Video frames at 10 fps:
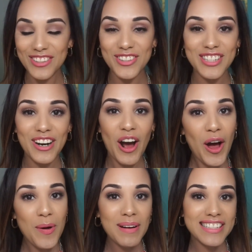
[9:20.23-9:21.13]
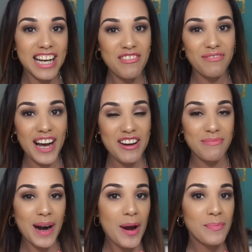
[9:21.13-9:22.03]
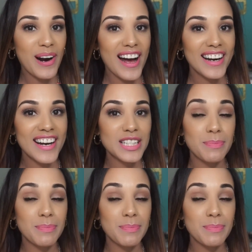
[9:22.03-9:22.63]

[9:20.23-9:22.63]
so those are all my top 5 brow products.